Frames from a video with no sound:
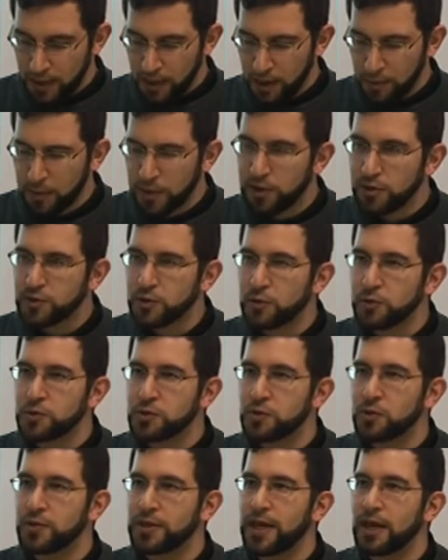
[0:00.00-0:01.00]
but there's
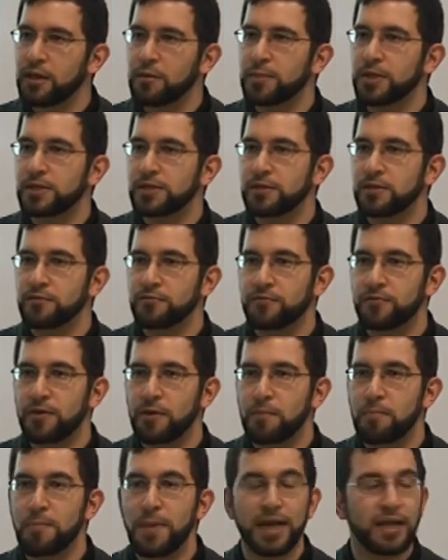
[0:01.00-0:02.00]
also the element of
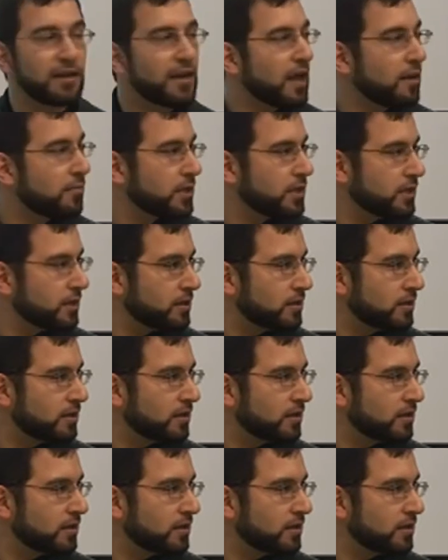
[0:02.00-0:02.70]
magnanimity.